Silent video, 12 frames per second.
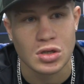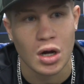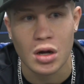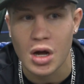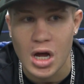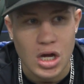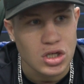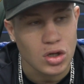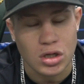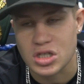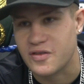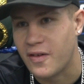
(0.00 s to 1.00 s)
So
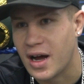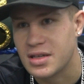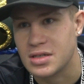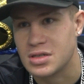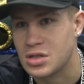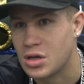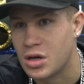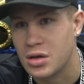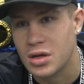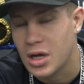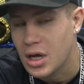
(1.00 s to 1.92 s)
not just fighters, you know.